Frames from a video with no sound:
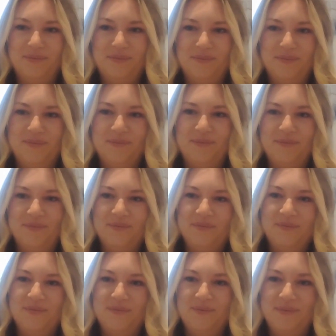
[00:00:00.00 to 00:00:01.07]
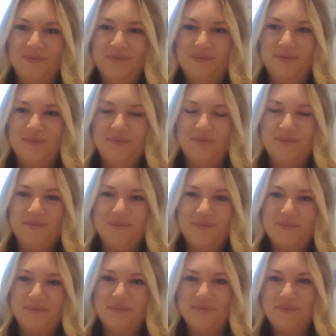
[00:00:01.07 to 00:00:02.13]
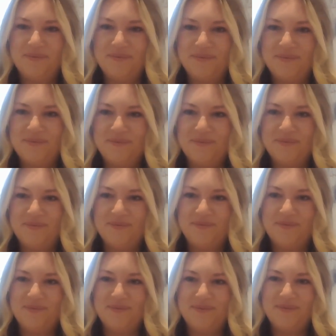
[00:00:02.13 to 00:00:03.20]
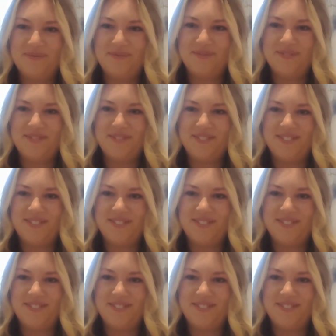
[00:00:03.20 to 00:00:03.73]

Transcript: (not speaking)